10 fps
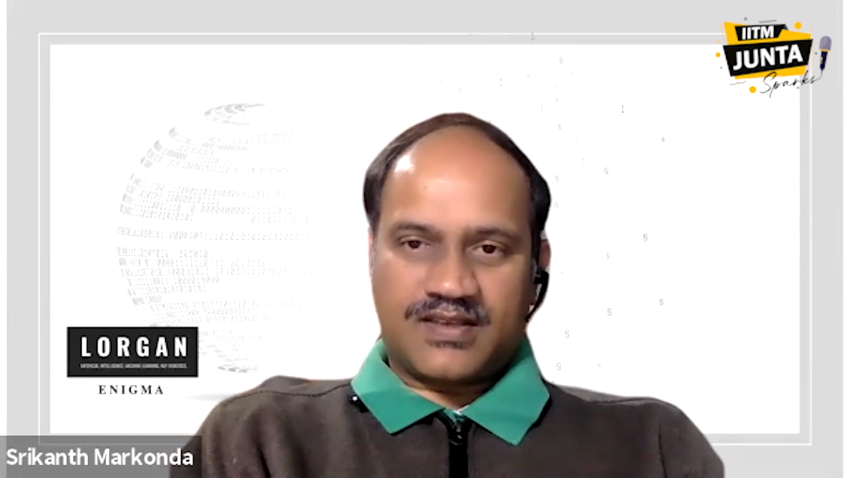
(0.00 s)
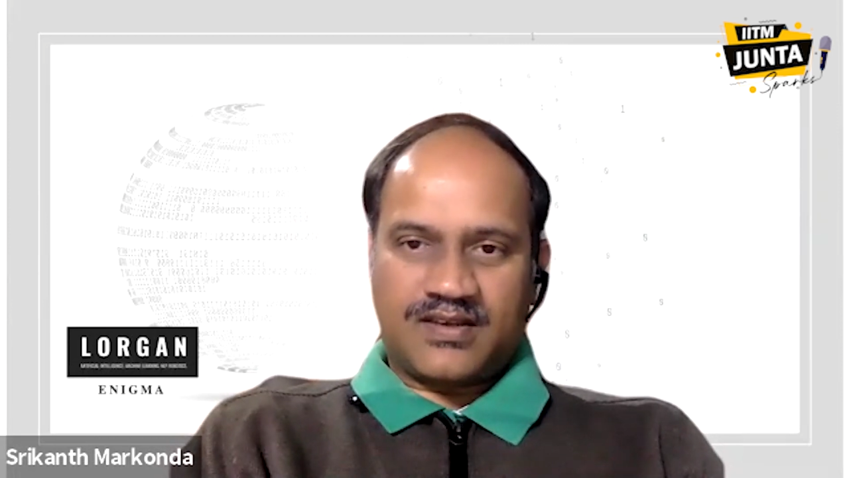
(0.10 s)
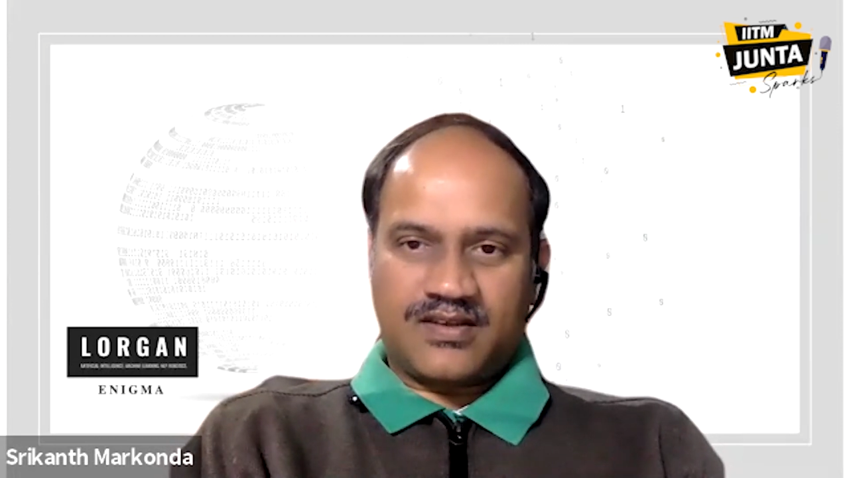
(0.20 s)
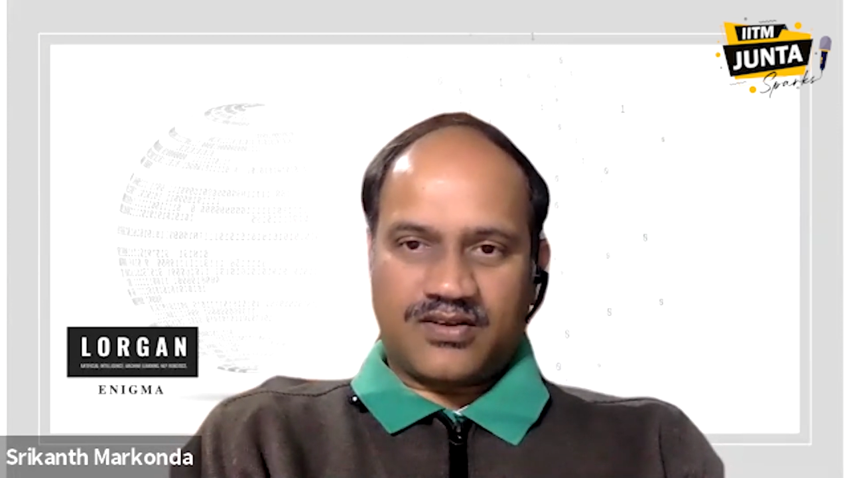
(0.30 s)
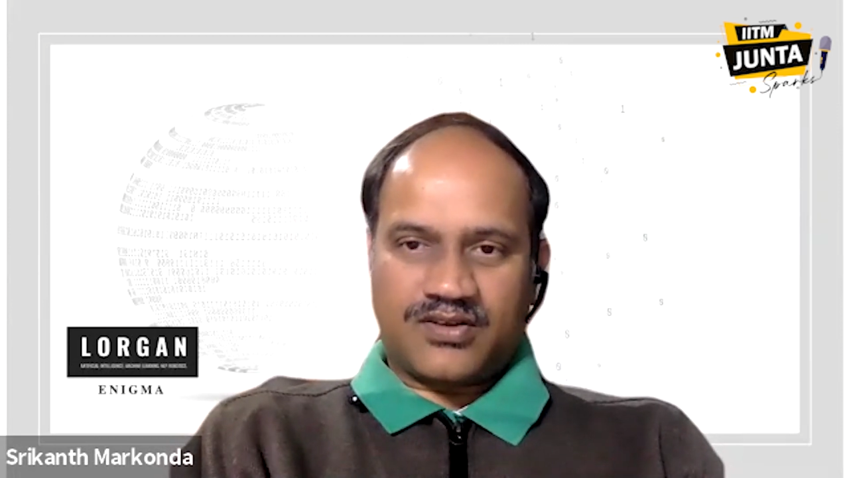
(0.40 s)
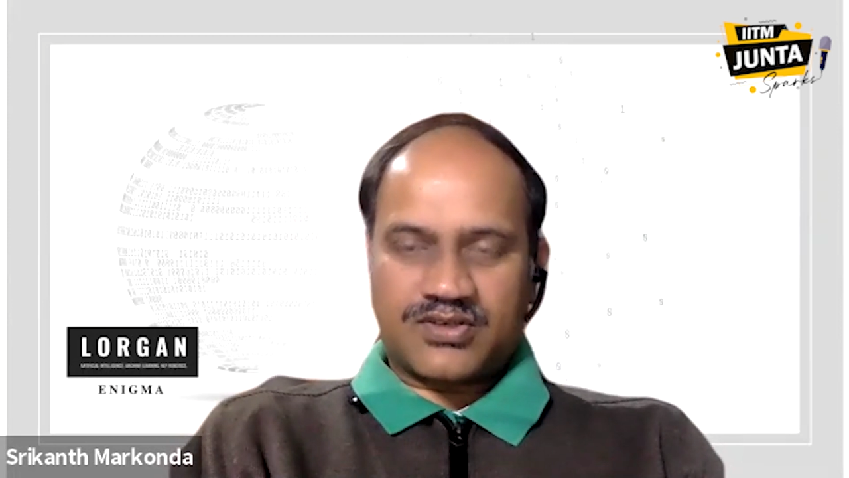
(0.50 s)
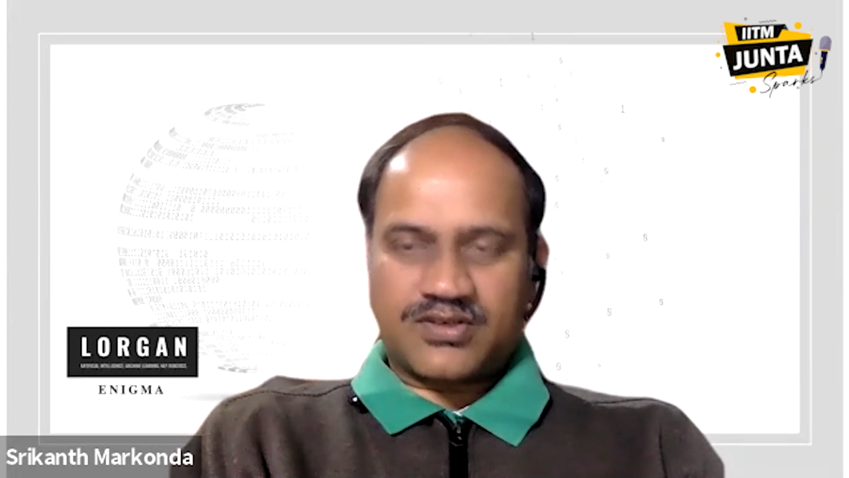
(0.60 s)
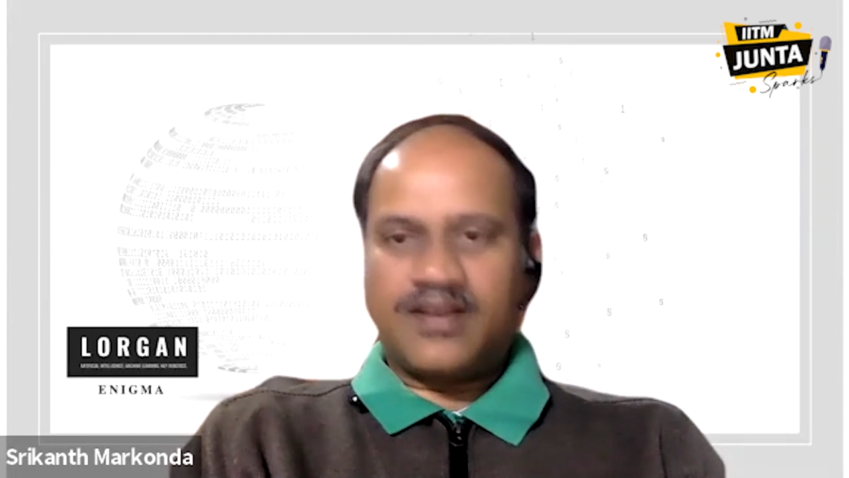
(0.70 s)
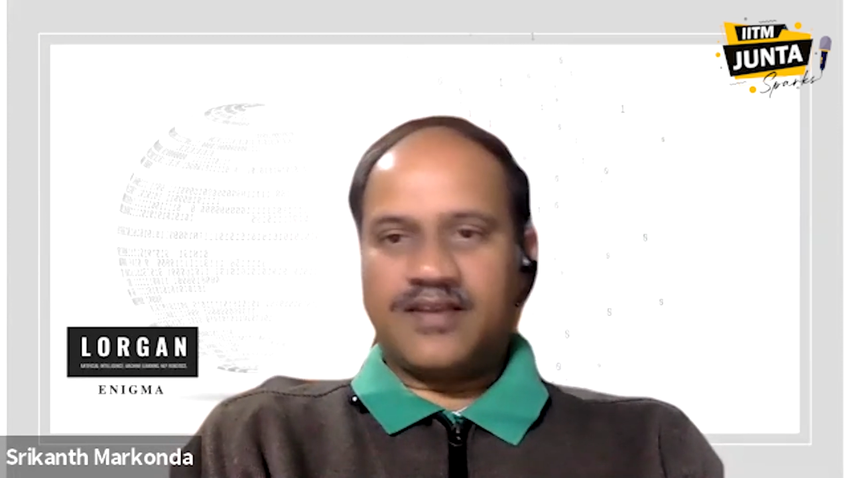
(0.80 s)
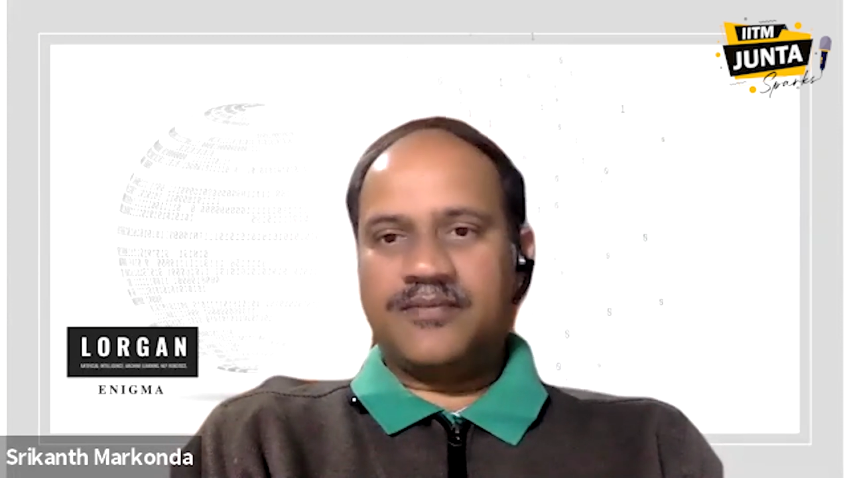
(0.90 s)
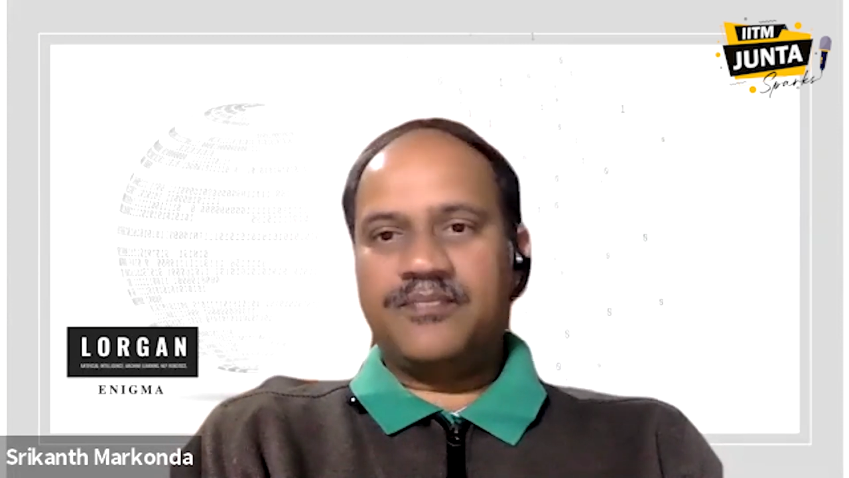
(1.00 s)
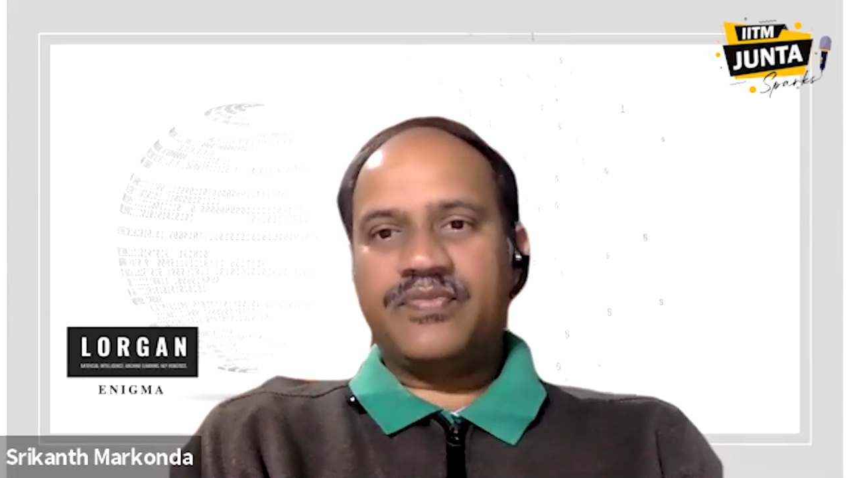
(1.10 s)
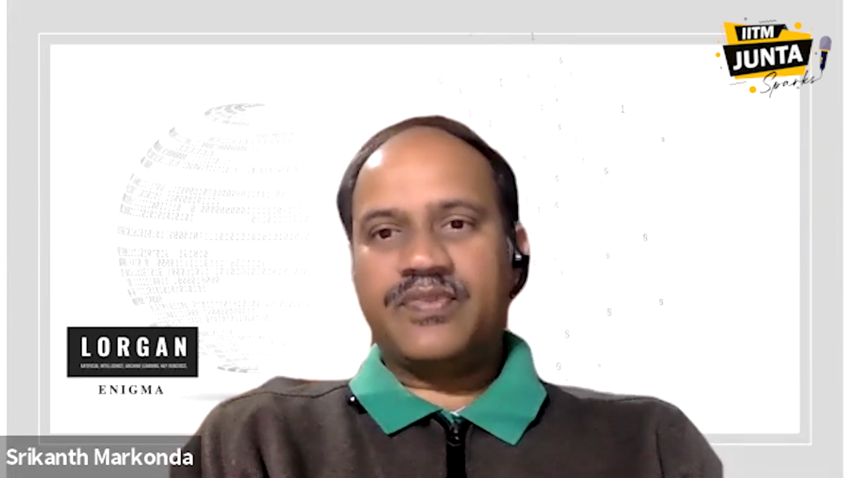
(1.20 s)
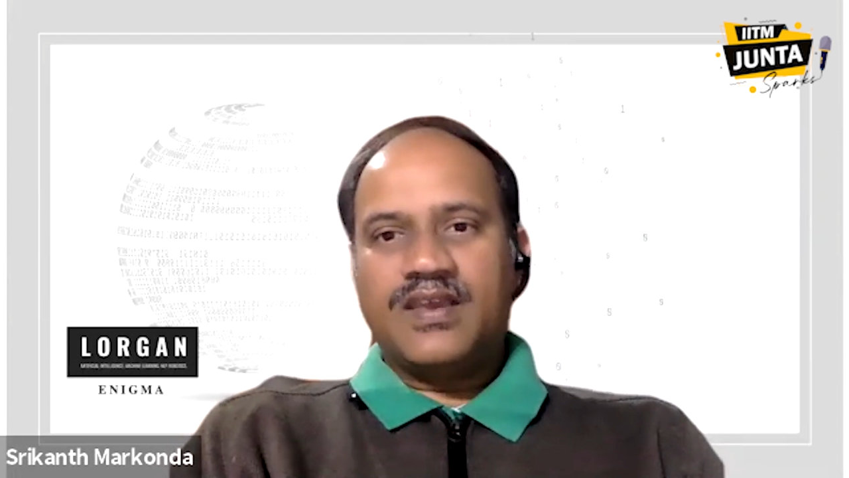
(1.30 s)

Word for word: in Australia.